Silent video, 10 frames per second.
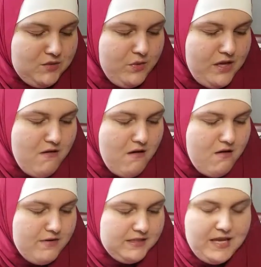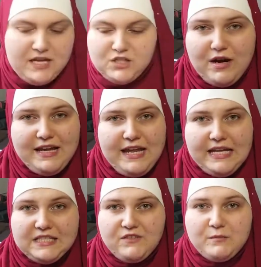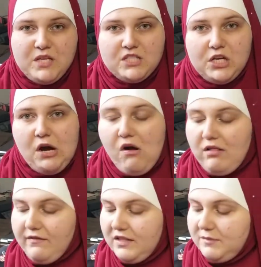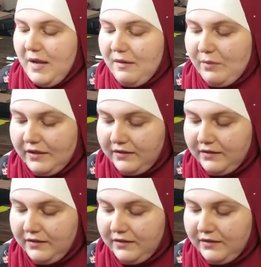we always get dry hands from touching all of this paper.